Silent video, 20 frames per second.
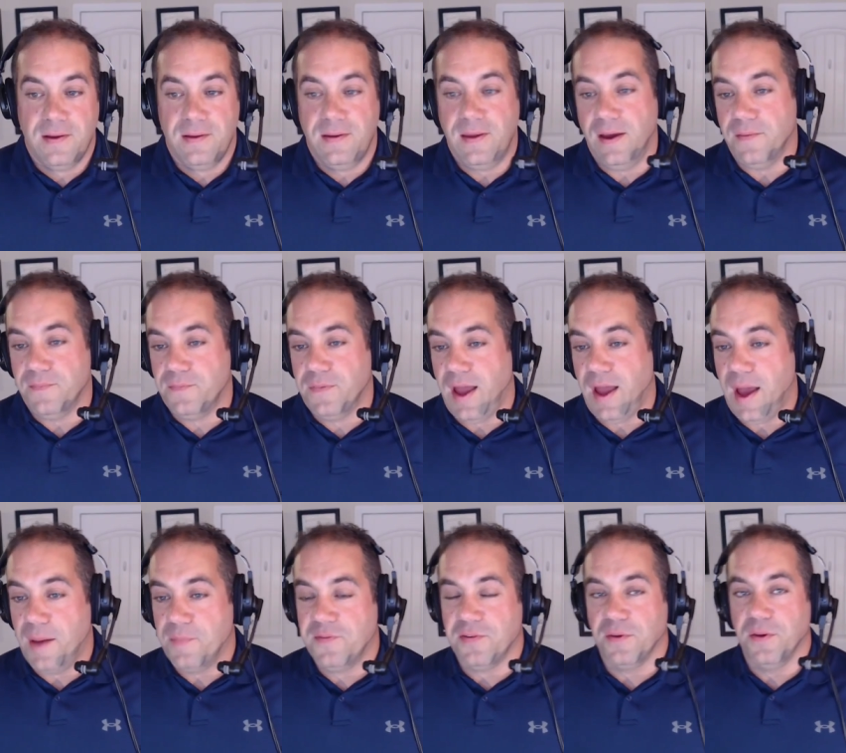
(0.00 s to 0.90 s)
Yeah,
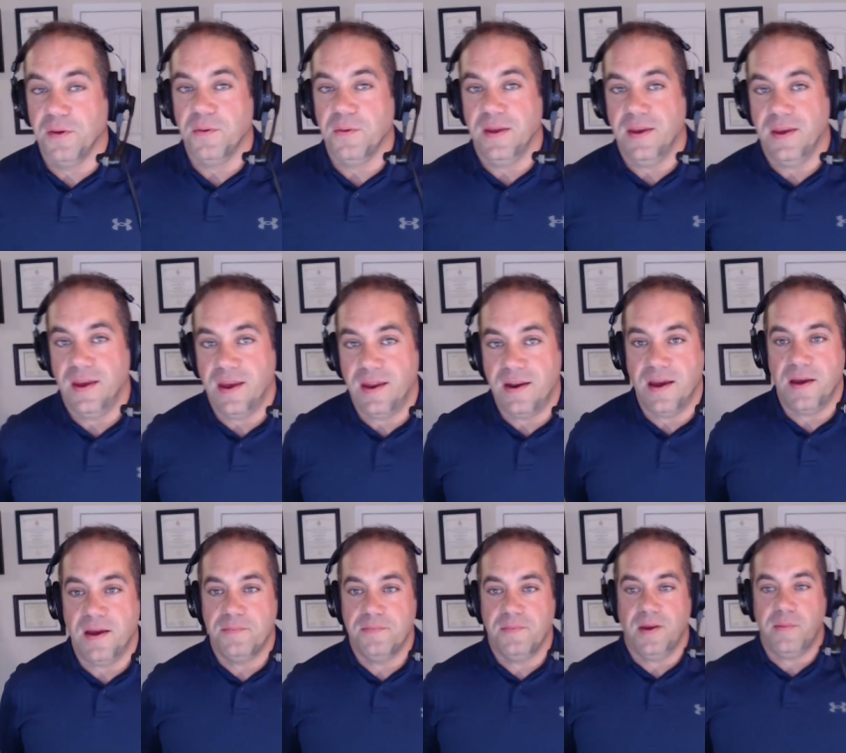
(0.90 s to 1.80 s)
absolutely. And
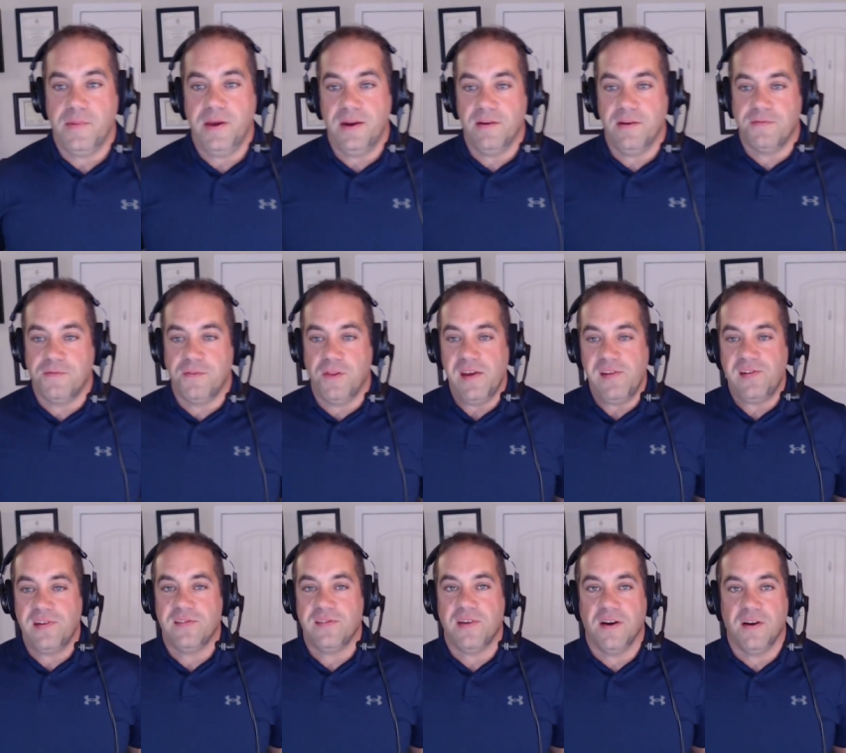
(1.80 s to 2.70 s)
um, I mean,
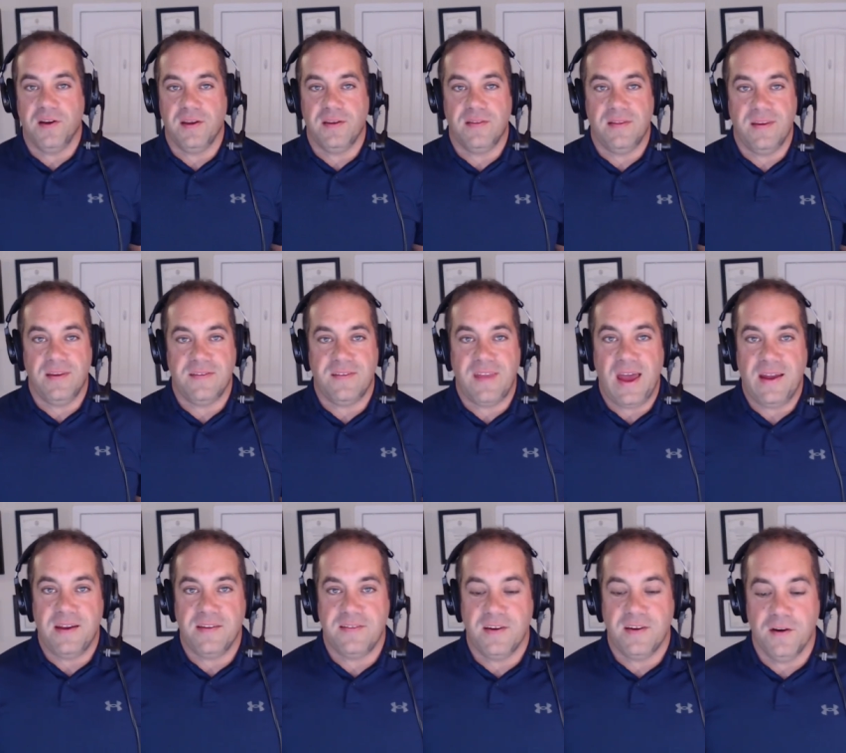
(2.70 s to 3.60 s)
inflation's hurting these
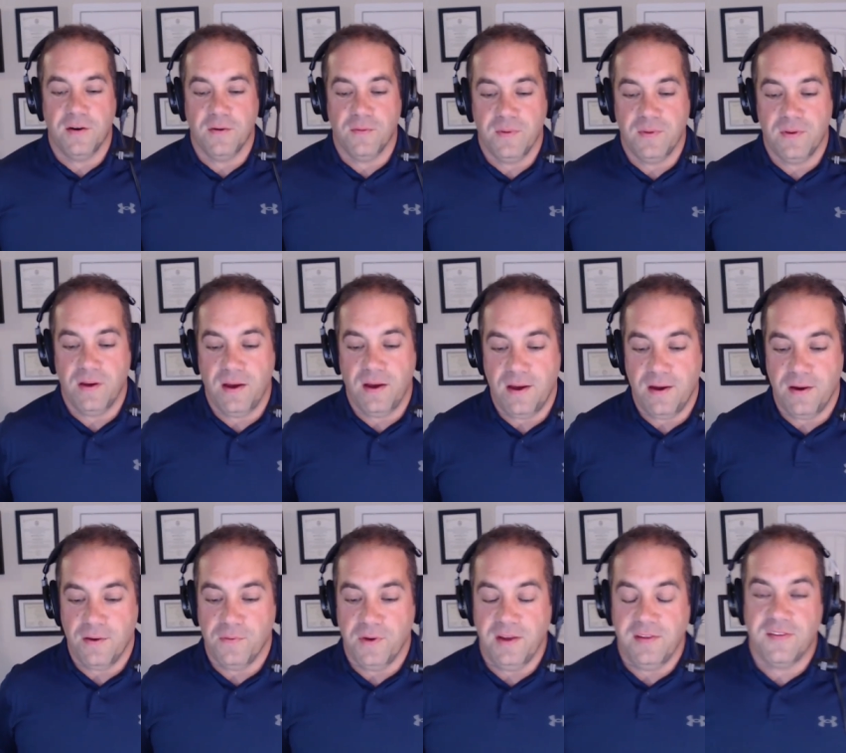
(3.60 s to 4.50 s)
data center
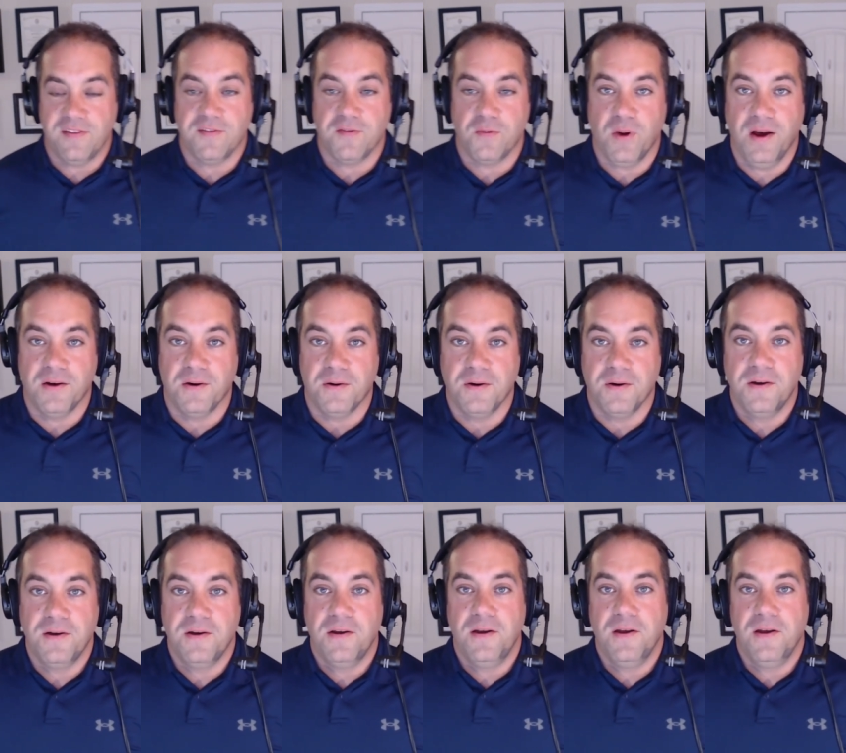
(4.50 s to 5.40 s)
uh, REITs as well.
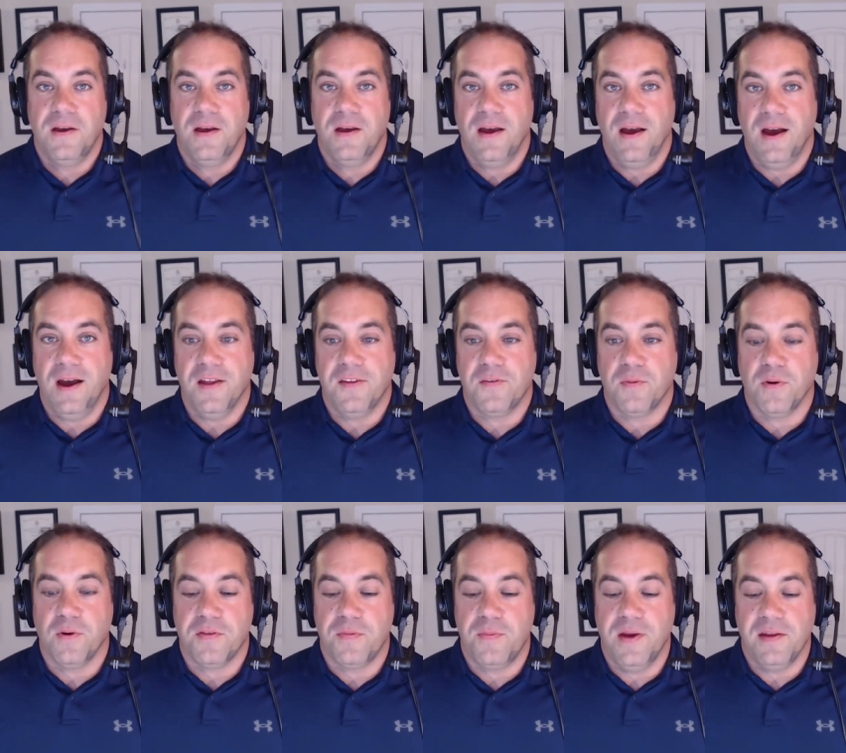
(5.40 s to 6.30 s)
Uh, it's
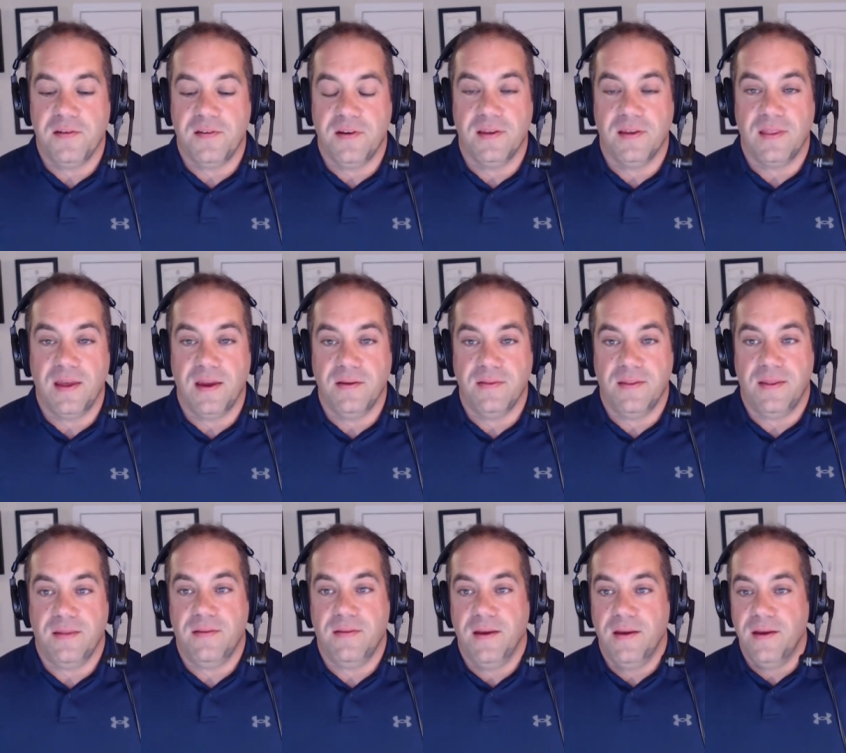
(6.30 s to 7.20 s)
worth mentioning. They,
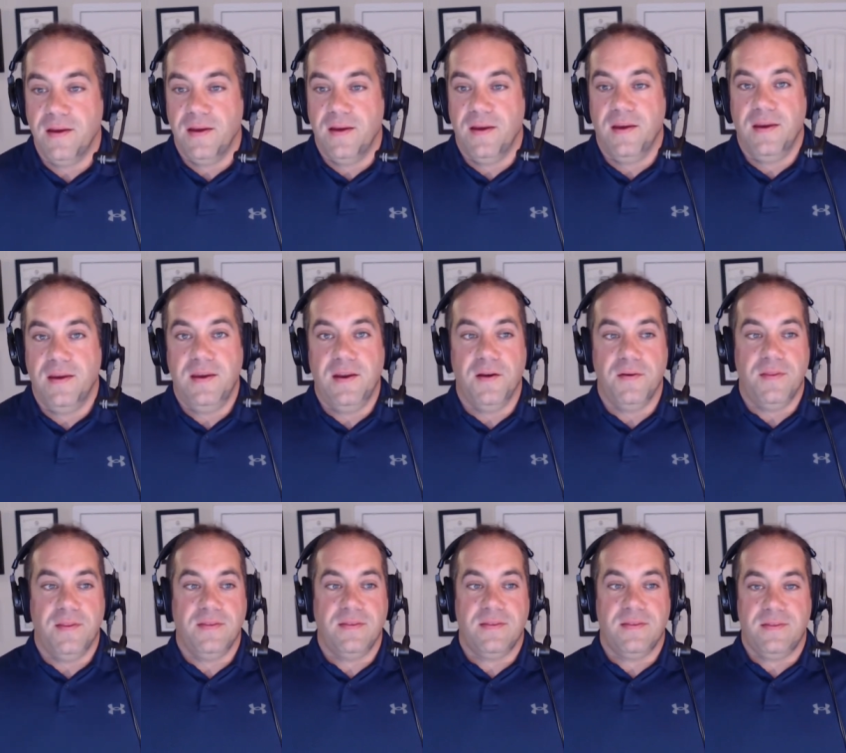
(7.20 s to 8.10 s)
you
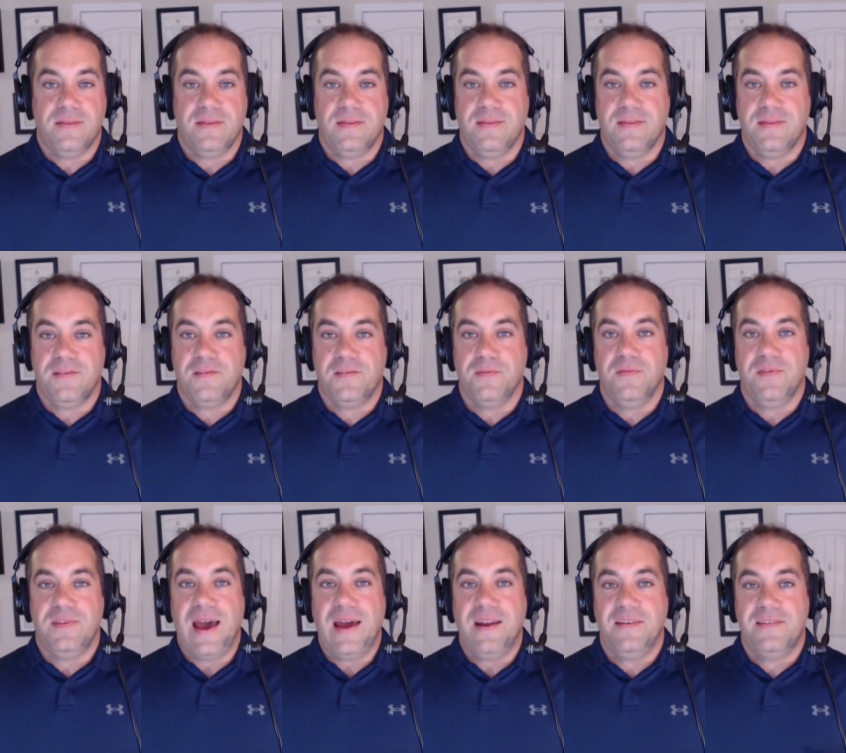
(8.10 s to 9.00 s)
know,
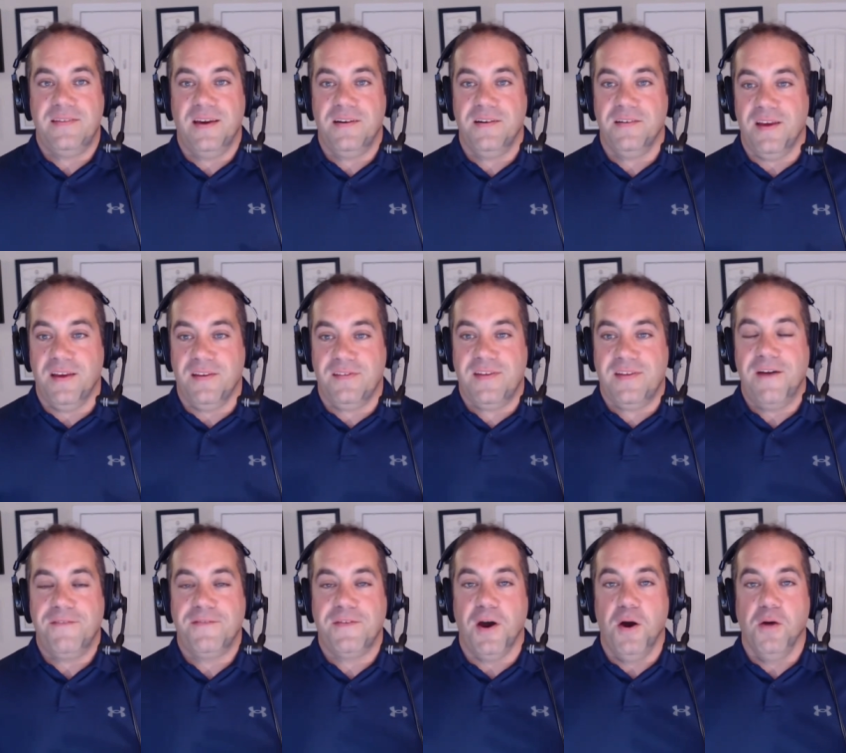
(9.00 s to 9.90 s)
data center. It's
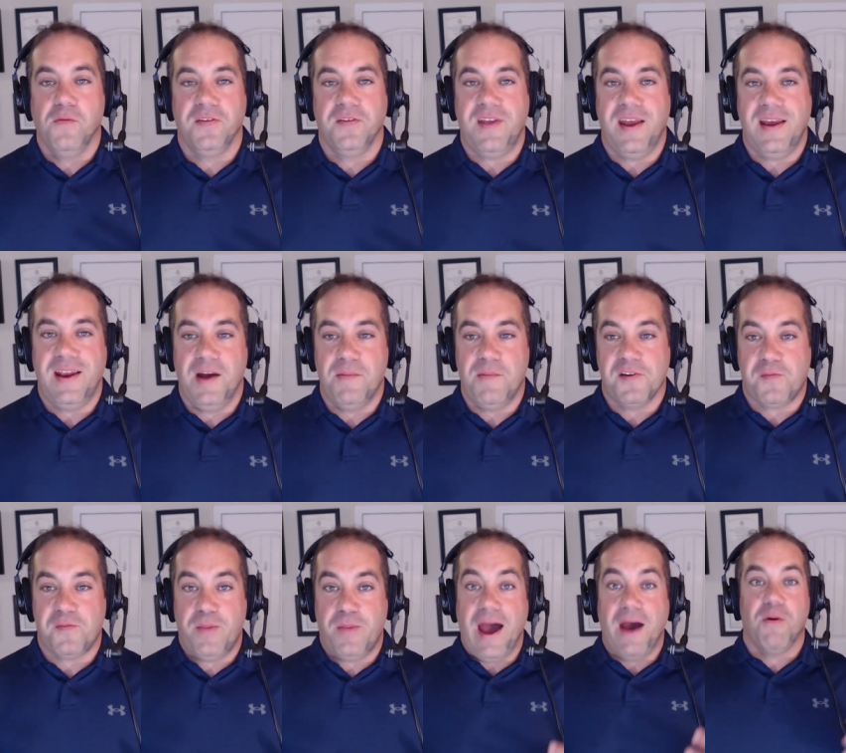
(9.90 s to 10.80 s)
tough to overstate how
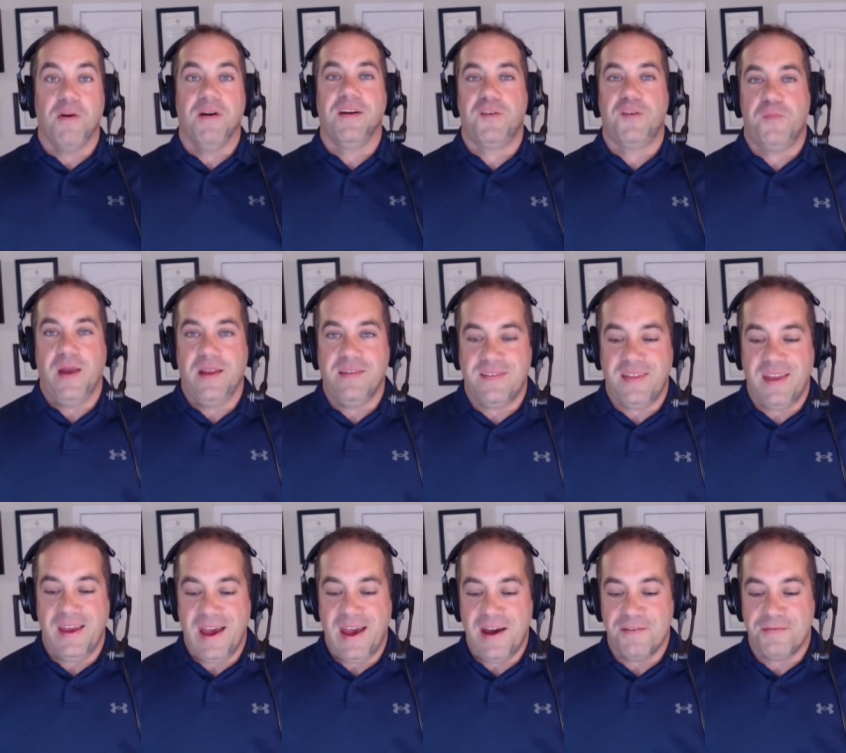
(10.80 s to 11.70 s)
much power expense
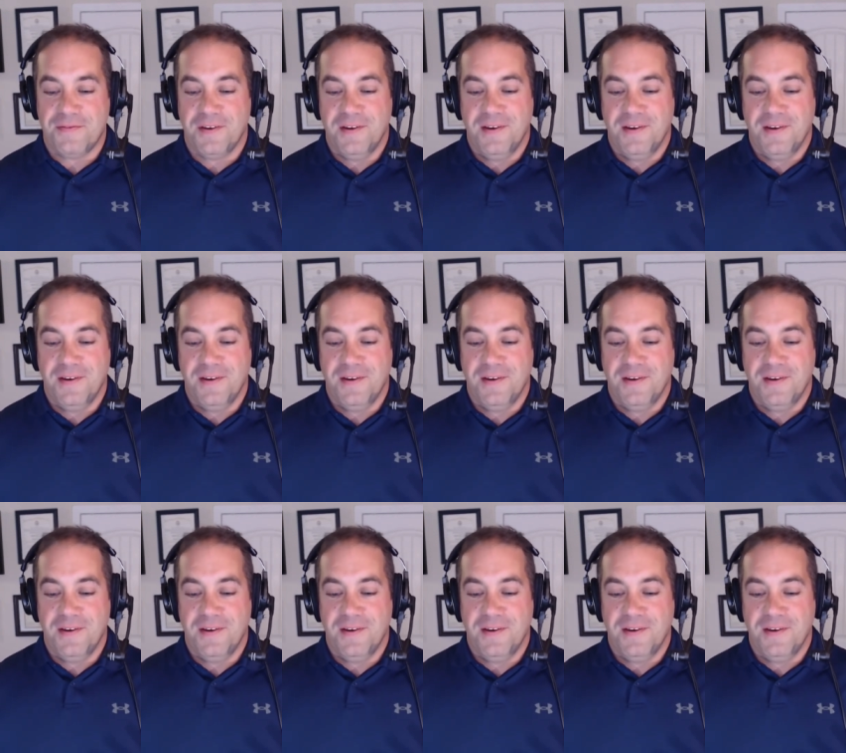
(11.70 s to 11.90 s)
they have,